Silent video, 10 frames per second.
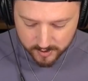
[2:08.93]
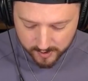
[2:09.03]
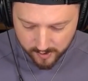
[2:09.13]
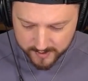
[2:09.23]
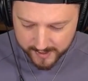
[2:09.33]

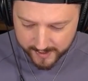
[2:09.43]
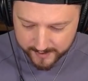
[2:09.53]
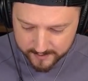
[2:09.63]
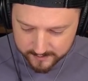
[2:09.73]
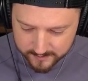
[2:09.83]

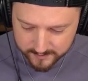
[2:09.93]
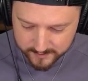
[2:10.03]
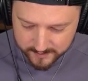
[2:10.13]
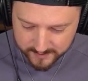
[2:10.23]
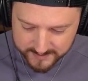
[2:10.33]
Okay.
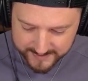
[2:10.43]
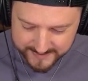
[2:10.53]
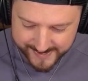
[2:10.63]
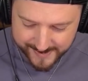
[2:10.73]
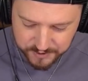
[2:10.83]
he's got
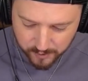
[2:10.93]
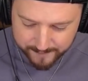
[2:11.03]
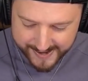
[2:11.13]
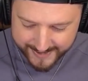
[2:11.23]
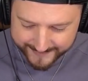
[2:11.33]
an actual
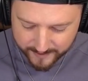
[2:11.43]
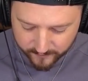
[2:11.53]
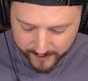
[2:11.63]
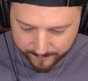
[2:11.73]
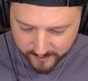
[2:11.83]
mad lad
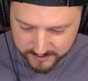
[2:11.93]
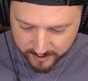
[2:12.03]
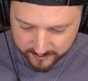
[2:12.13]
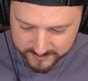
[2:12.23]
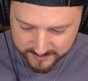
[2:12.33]
over here, boys and
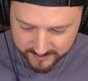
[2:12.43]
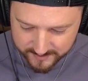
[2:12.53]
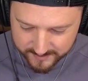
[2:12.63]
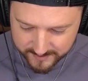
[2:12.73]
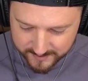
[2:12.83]
girls.
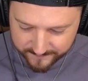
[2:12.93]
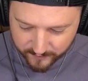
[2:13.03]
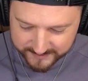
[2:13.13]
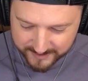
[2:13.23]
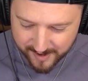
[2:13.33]
And
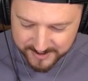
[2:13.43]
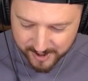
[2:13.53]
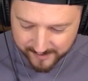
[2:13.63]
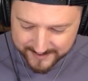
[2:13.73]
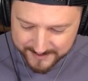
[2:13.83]
Freddy logs
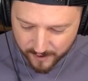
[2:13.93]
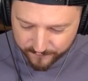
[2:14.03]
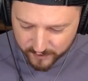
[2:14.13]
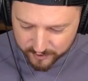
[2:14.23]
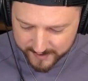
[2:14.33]
on. Let's go,
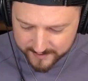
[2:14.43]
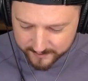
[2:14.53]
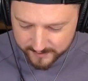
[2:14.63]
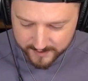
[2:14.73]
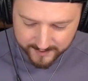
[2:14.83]
Frederick.
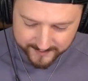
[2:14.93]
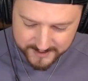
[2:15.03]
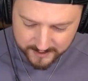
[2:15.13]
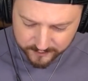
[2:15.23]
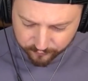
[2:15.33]
Does
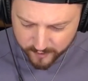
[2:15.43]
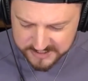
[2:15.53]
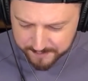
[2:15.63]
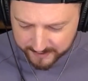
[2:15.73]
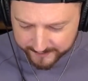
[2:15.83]
he got the free
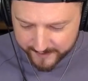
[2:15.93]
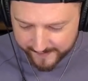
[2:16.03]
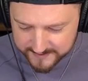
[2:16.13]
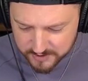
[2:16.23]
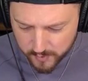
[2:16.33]
spell in there?
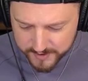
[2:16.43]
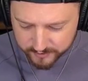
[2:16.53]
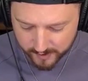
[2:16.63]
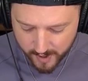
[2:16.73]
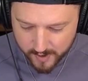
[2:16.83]
That's the
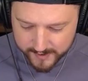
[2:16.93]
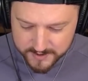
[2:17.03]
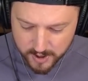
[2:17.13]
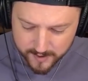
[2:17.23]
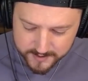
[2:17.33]
question, bro. He
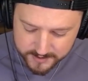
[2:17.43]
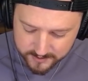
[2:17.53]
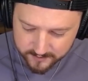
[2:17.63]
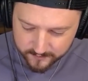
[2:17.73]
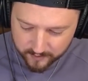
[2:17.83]

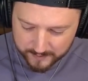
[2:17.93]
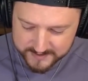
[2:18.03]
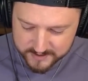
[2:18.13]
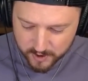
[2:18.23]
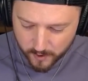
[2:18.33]
does. Bro,
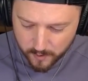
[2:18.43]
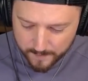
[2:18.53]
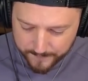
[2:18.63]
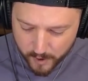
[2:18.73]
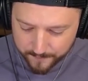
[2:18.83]
let's, let's go.
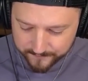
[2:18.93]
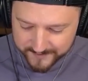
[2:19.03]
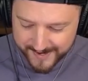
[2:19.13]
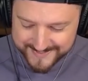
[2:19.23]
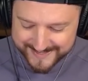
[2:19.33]
Boom.
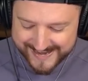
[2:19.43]
Yes.